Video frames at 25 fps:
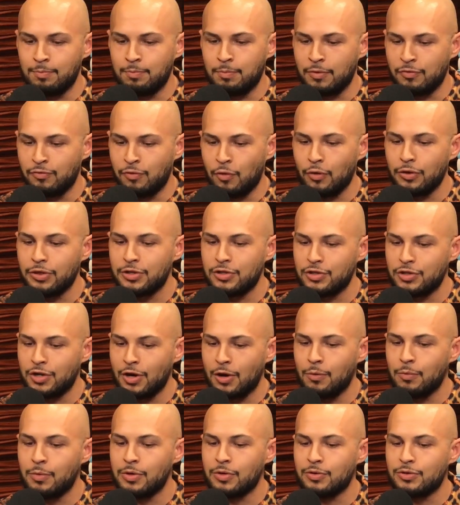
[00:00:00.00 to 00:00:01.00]
before the
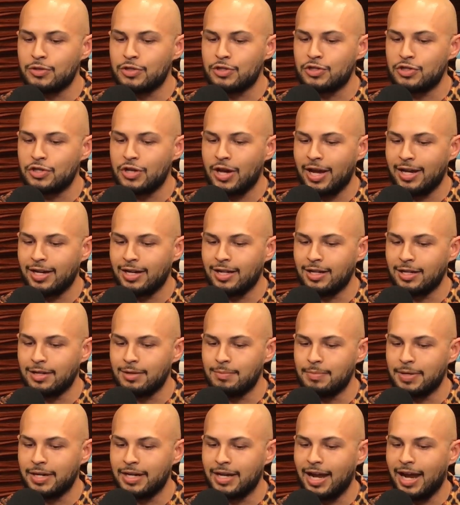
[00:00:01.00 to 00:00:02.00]
show, we were just chatting a little
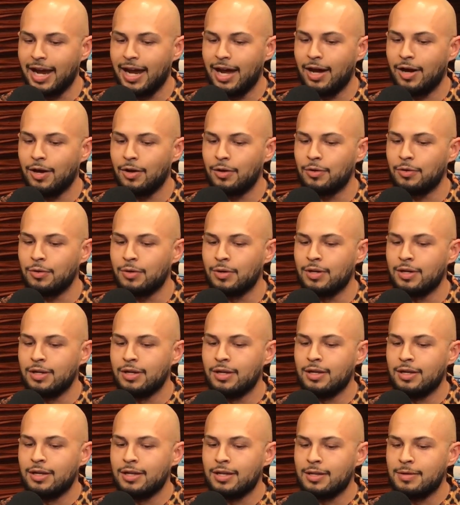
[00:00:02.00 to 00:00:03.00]
bit how
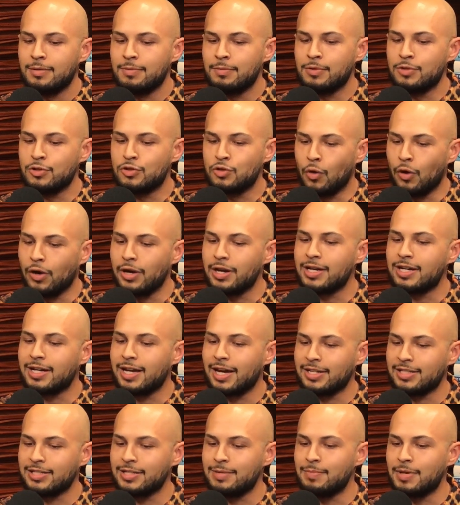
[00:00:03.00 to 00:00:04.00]
joining
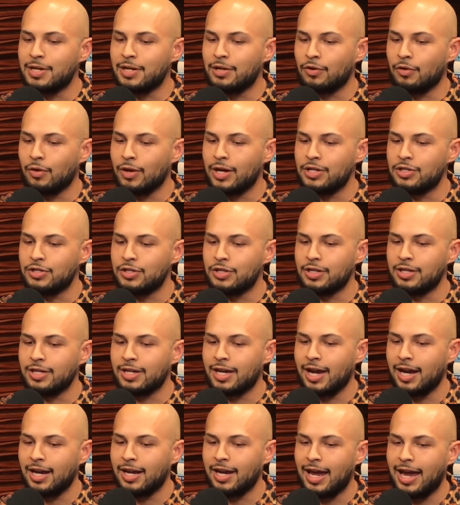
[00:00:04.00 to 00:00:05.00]
custom integration
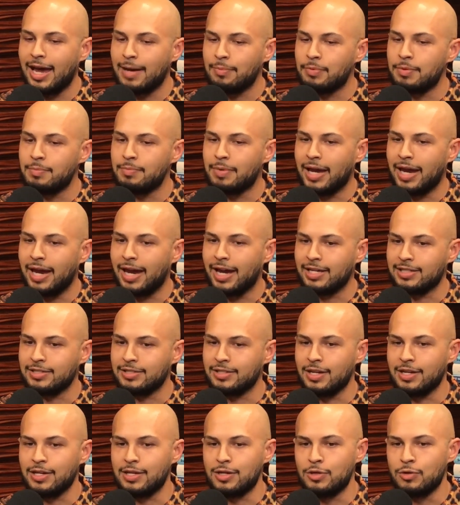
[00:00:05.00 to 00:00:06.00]
kind of happened by
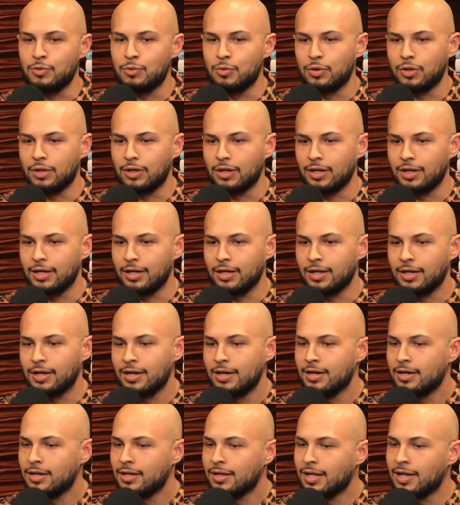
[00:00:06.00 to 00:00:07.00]
accident. You were
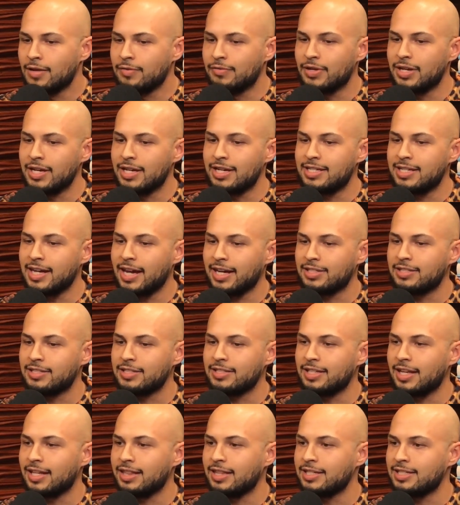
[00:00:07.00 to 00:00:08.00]
living in
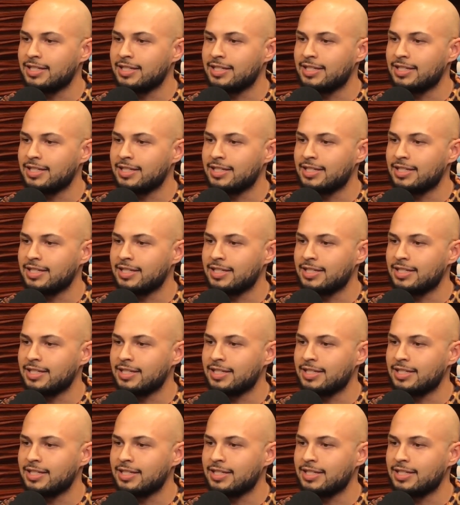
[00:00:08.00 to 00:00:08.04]
Texas at the